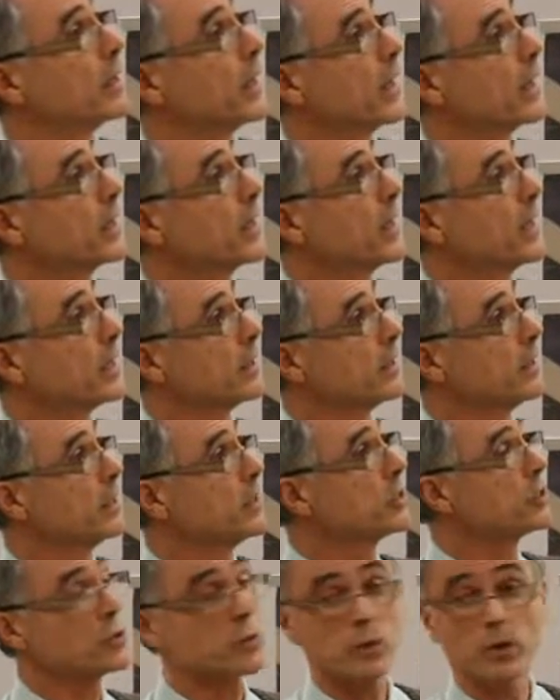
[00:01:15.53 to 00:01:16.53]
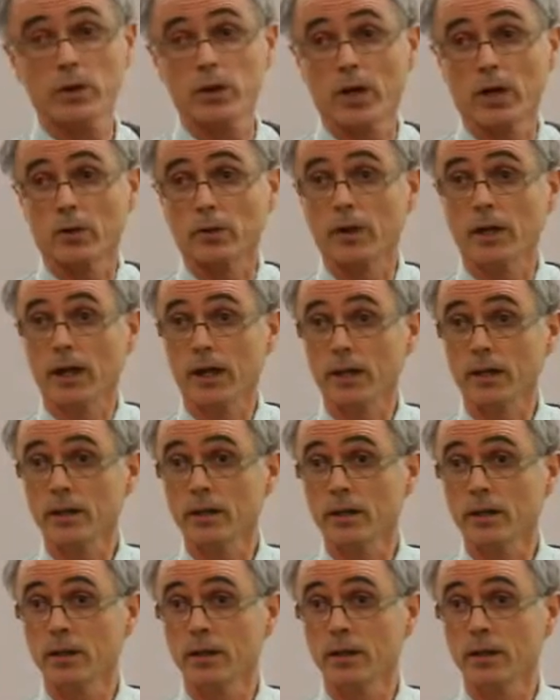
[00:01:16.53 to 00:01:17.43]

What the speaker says: again, these two are not related.